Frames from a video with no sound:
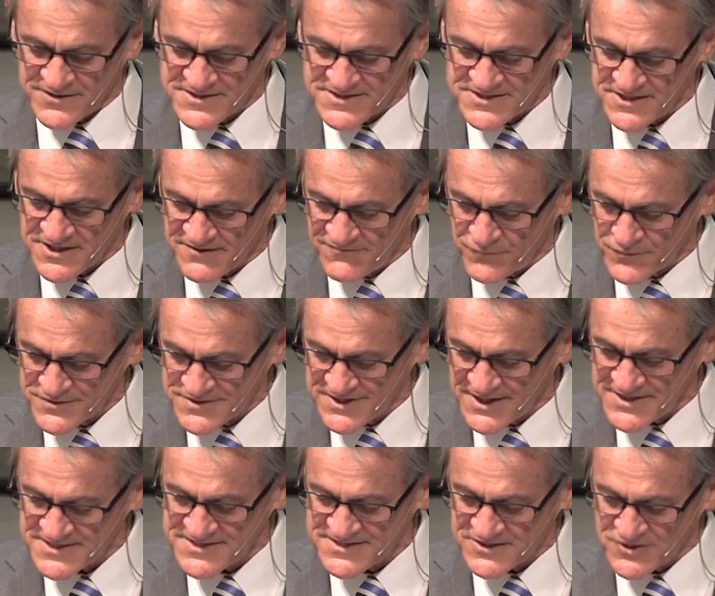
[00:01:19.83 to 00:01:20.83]
itself will
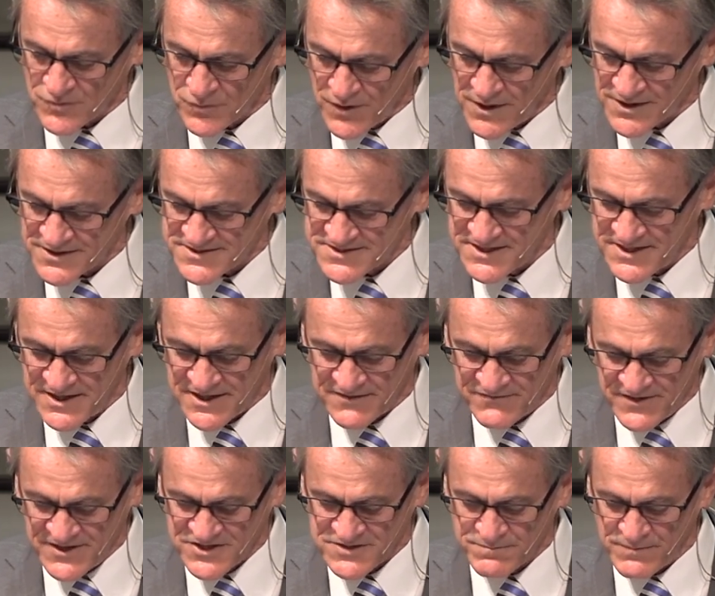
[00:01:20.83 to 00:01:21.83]
test the quality
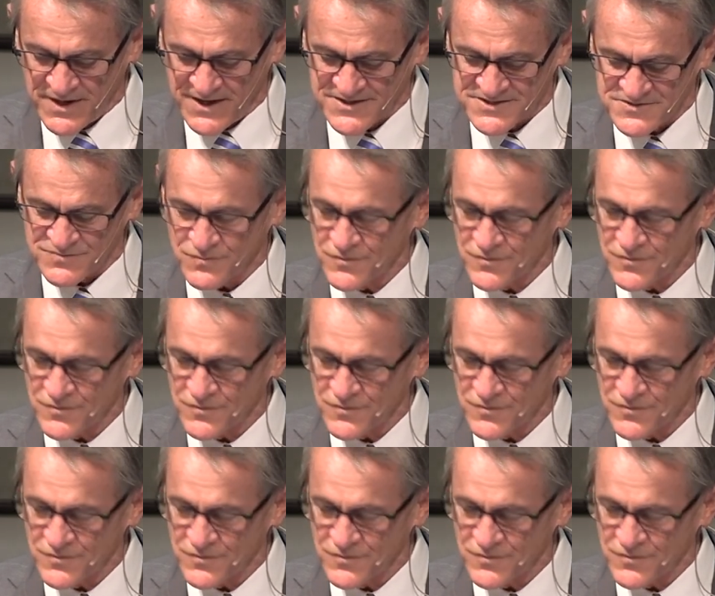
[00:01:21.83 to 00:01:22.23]
of each man's